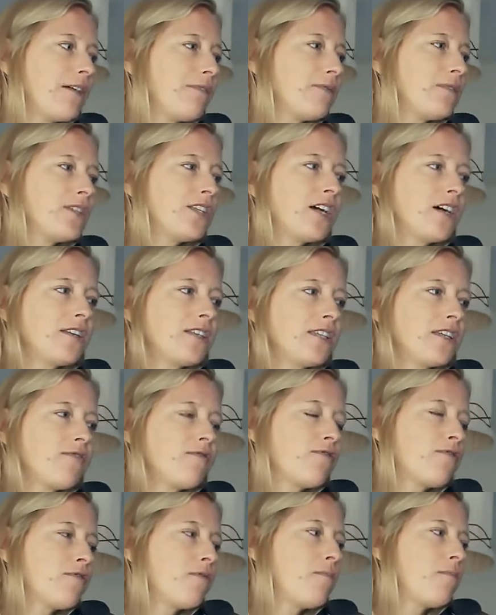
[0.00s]
I'm starting
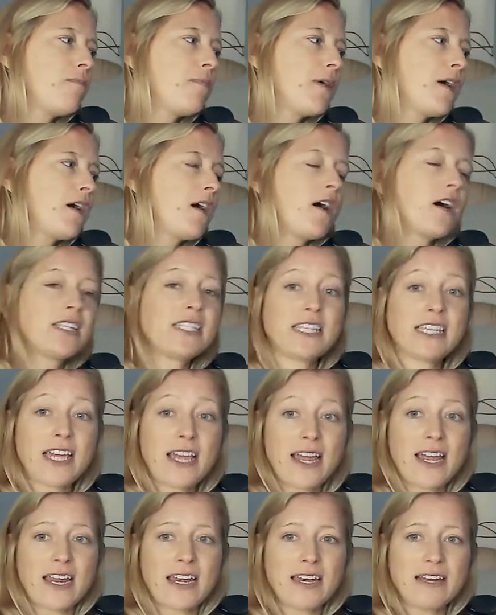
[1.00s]
from bar
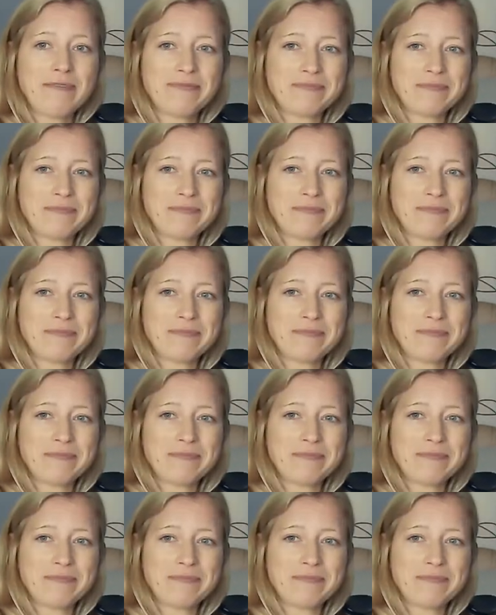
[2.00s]
10,